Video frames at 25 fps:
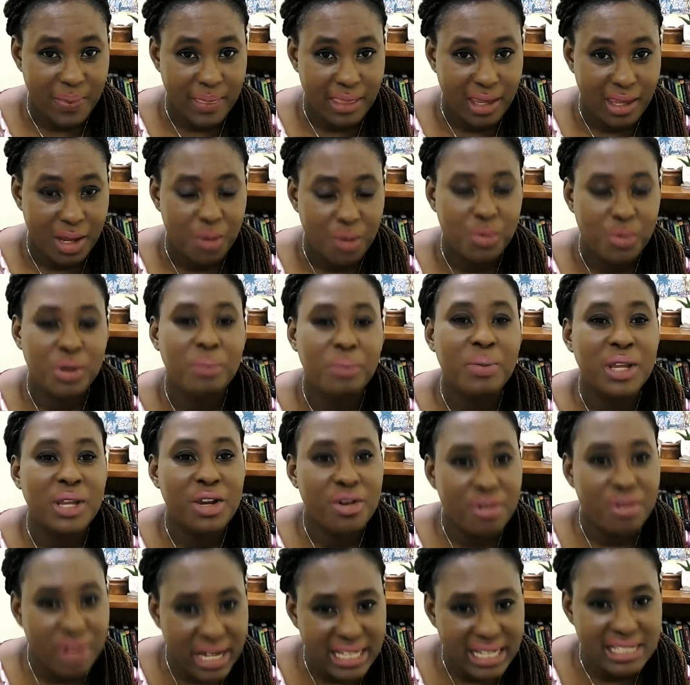will be
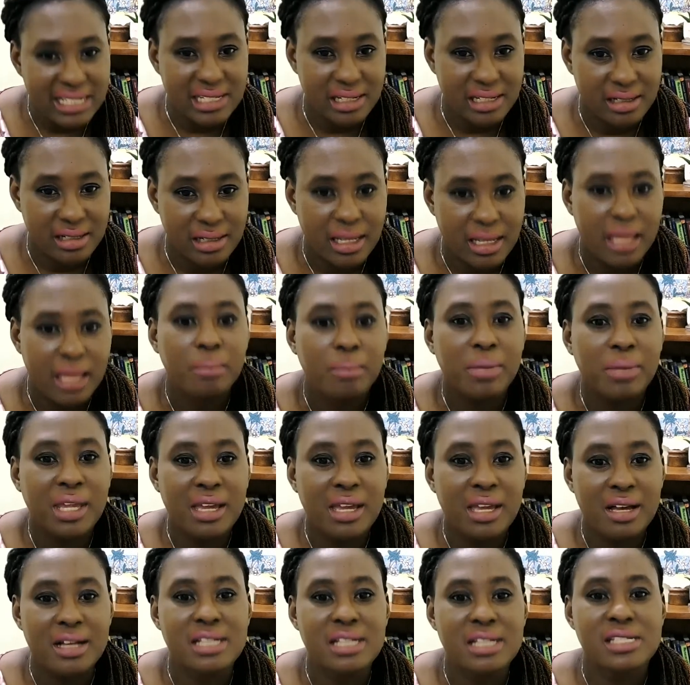greater
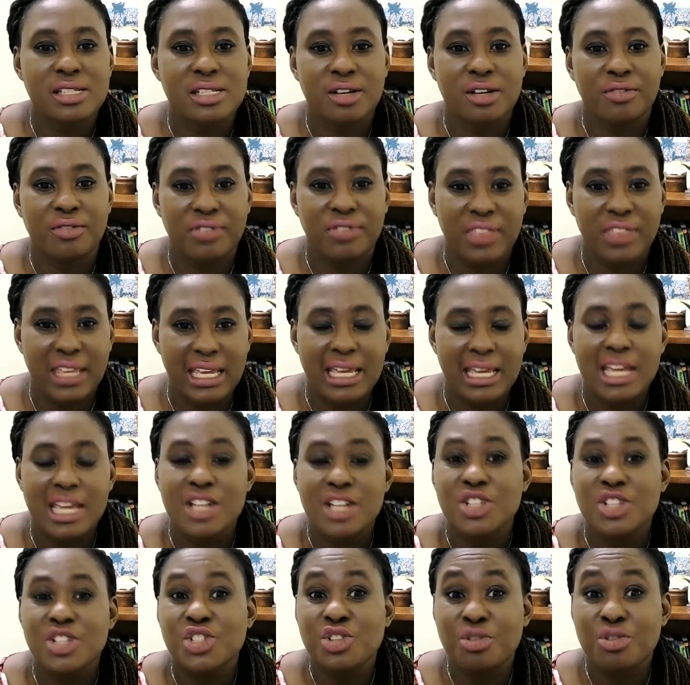because of the
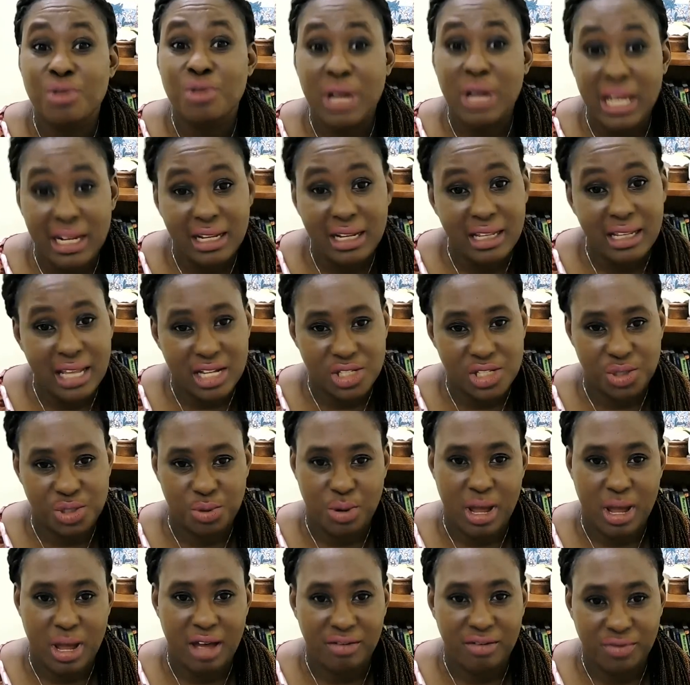training that you
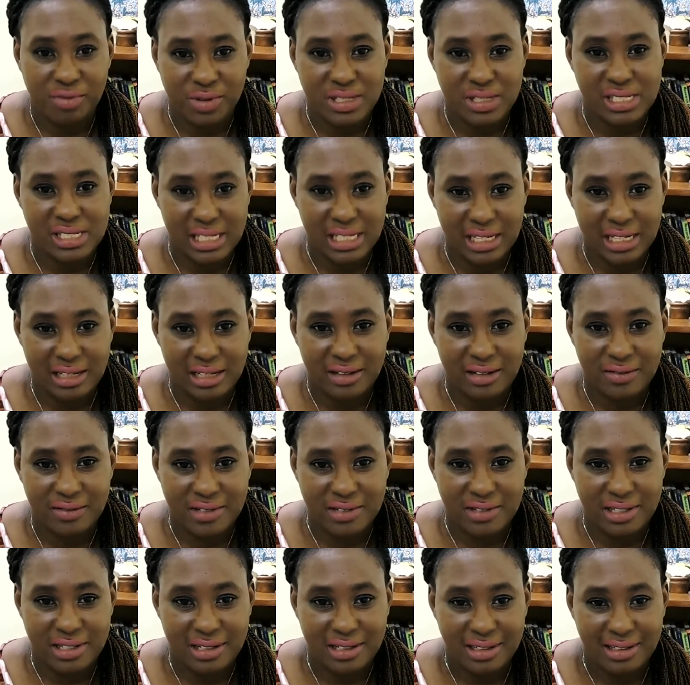have received
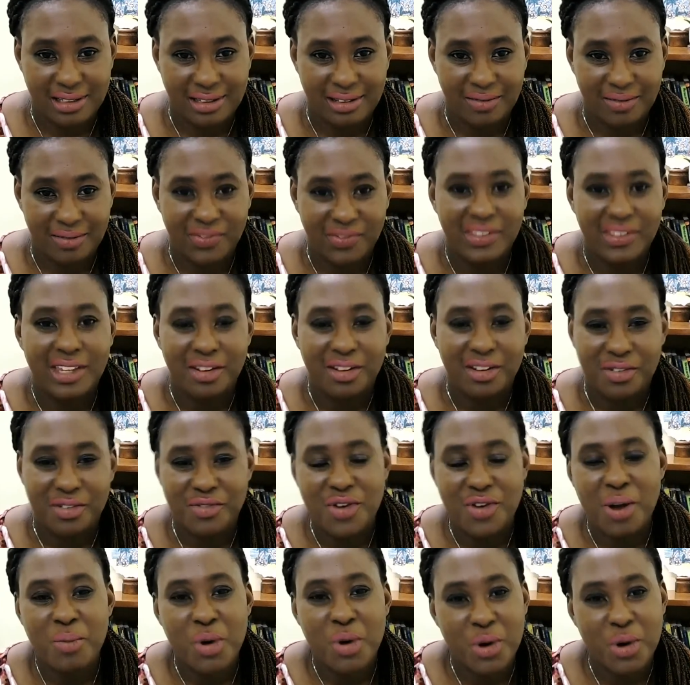
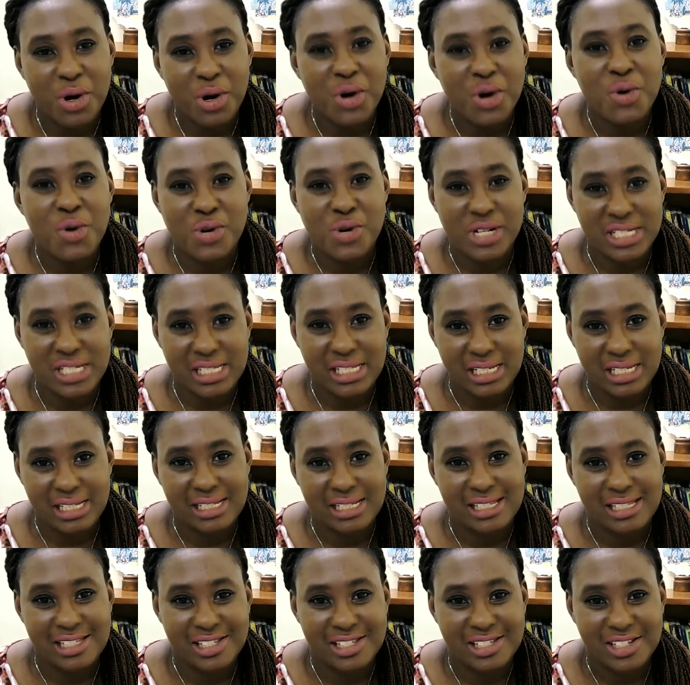from our
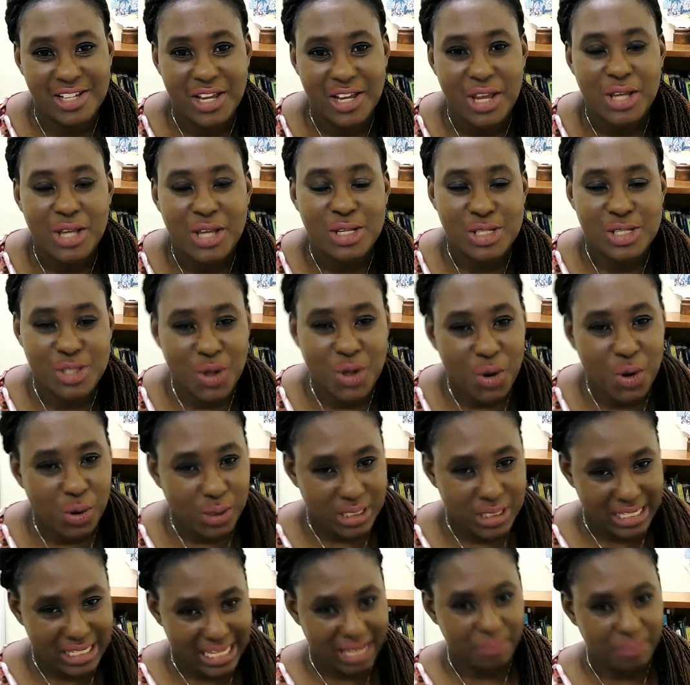courses. So
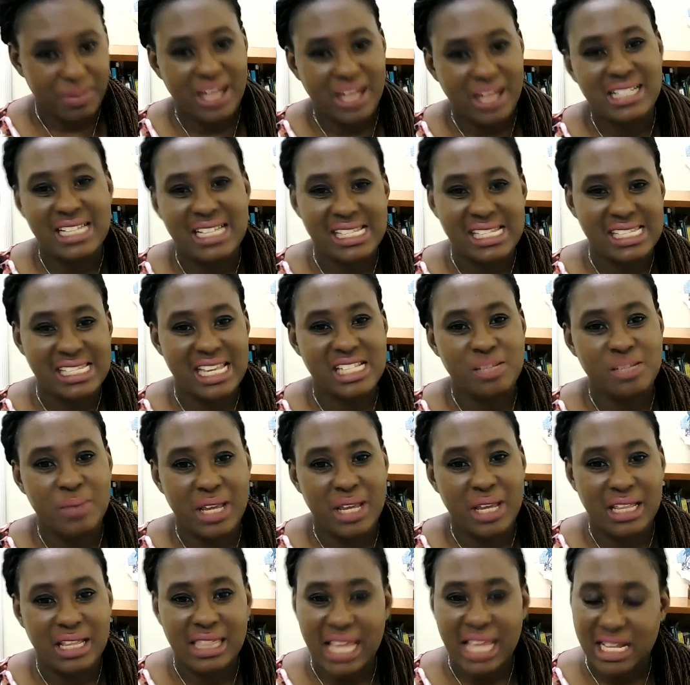impact
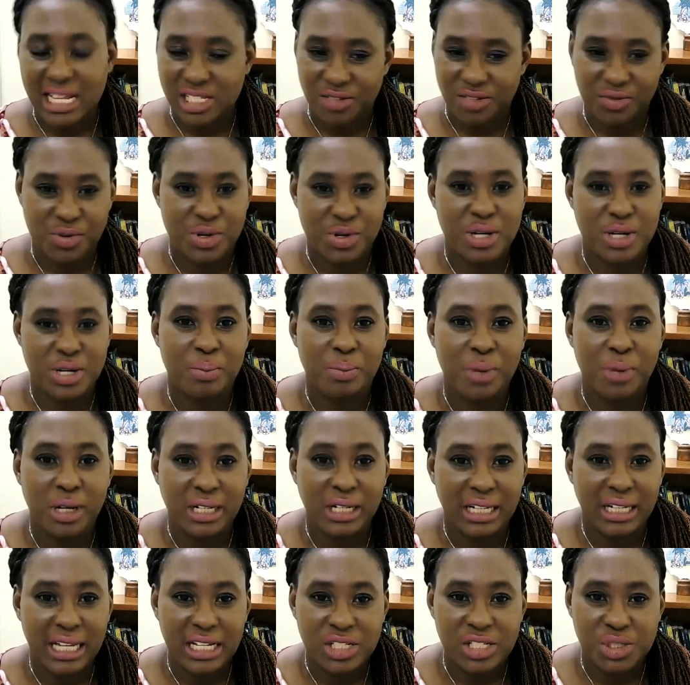assessment, that's for
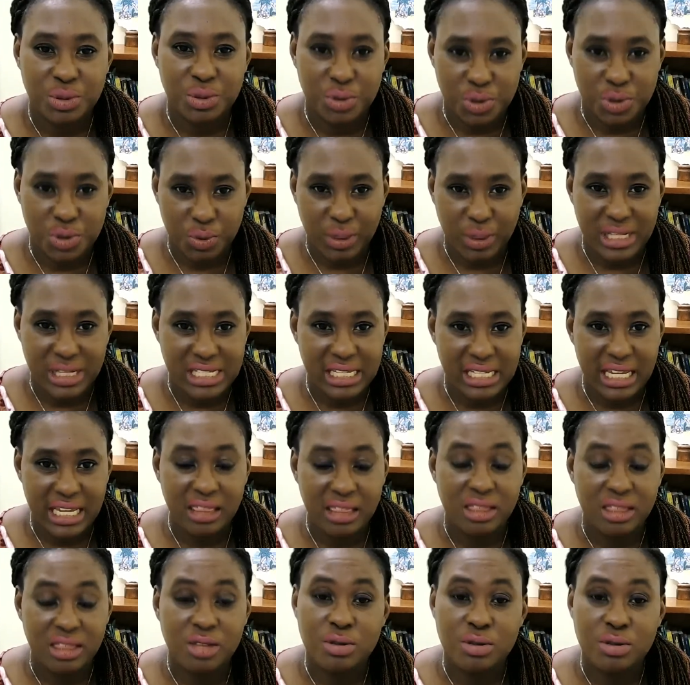Monday, June 20th.
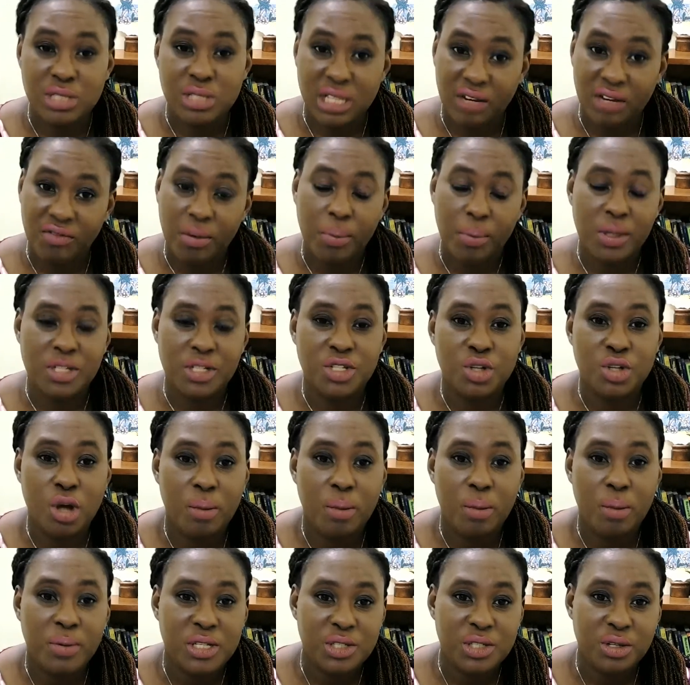You still have an
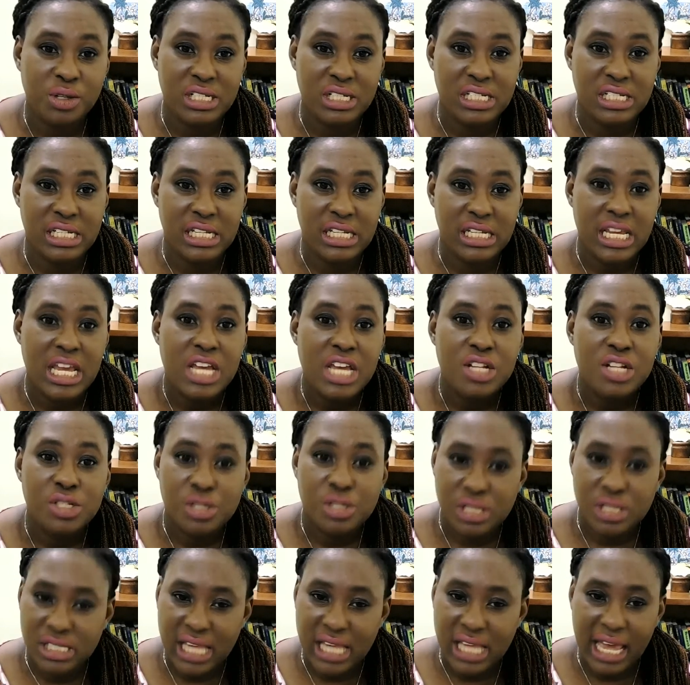opportunity to
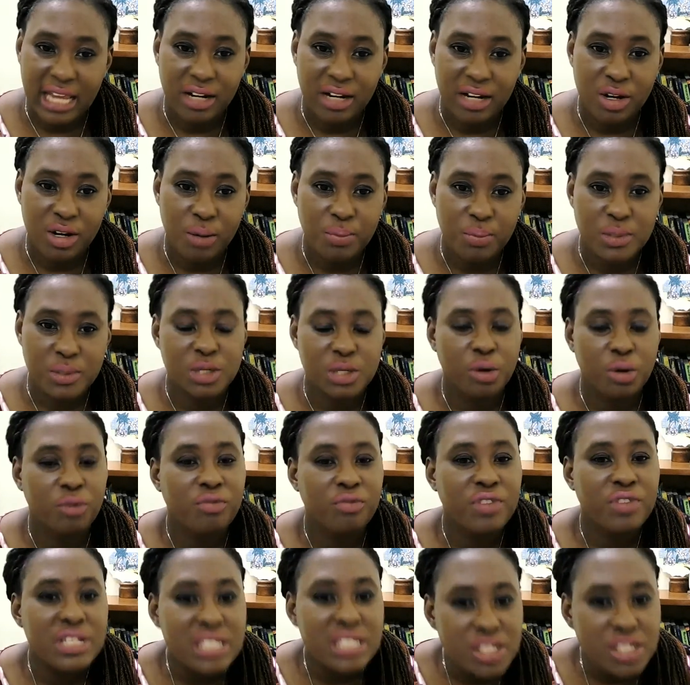sign up. So
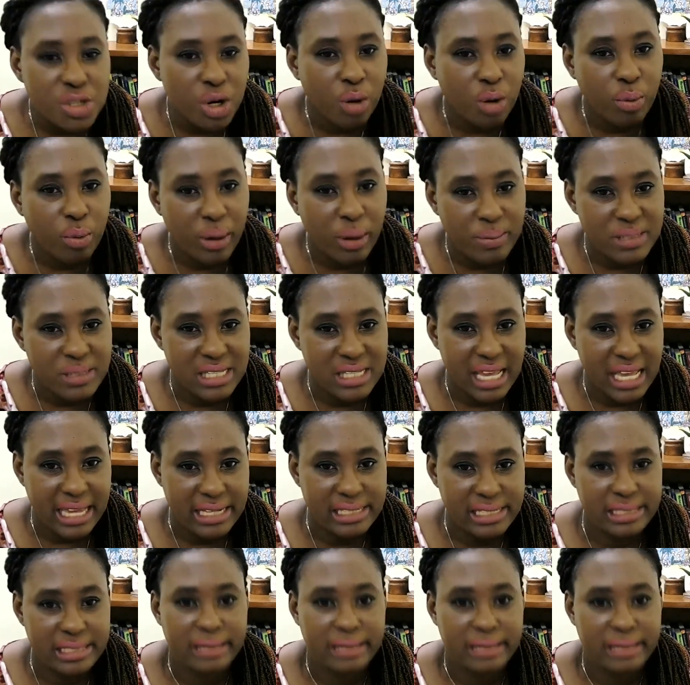visit our website,